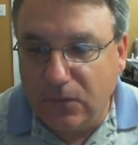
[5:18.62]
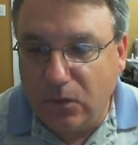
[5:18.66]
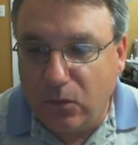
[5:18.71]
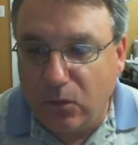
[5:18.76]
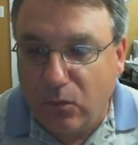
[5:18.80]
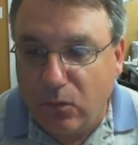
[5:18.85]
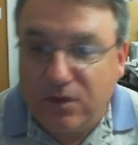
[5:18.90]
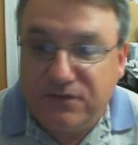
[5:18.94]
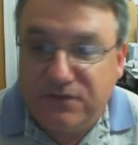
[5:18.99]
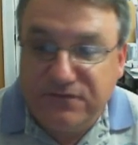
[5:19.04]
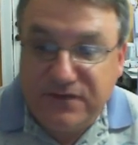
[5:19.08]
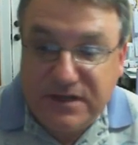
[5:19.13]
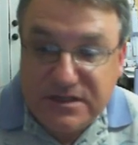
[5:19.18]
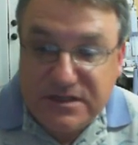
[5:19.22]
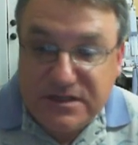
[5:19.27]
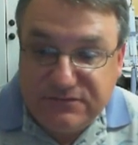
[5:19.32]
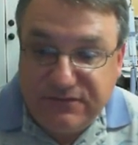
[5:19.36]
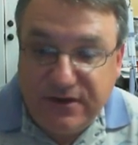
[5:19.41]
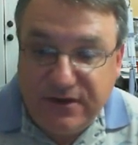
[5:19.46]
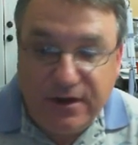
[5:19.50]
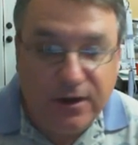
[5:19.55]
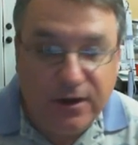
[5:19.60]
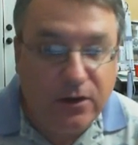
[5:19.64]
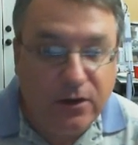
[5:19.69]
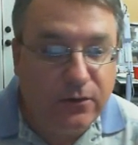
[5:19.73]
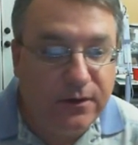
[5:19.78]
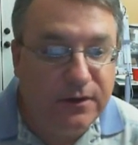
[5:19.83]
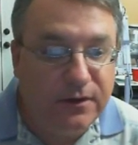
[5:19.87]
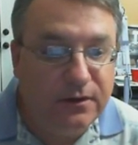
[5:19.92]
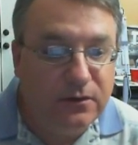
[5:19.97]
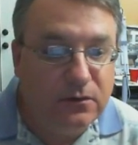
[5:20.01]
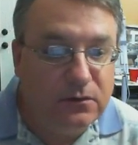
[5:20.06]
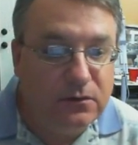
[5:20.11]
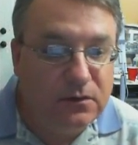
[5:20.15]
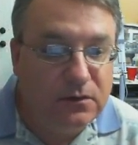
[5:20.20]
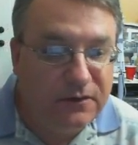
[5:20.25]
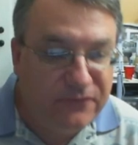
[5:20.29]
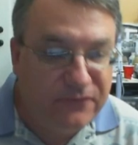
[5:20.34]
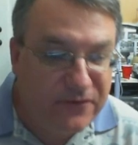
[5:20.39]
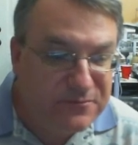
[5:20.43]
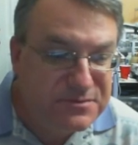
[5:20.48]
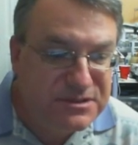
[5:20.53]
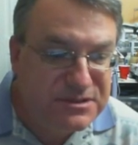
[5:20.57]
What if he is very critical
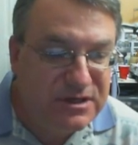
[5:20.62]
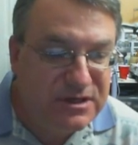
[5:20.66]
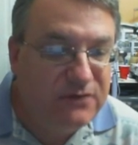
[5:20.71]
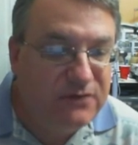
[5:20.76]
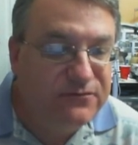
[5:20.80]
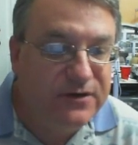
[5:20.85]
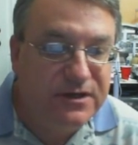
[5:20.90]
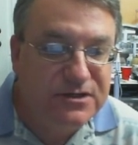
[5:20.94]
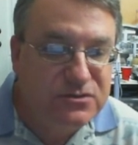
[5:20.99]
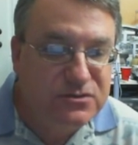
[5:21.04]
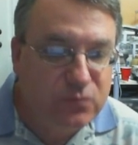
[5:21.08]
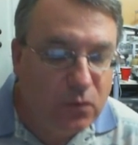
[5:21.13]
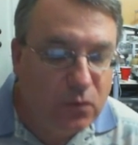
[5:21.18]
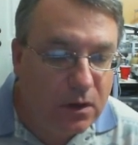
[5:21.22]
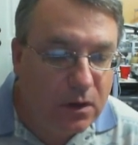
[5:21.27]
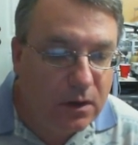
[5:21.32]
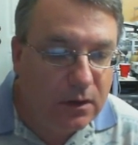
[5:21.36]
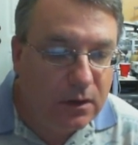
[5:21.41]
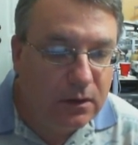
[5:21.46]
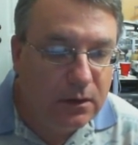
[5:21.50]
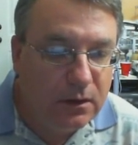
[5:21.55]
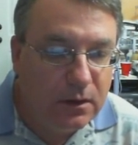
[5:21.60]
of himself and his work?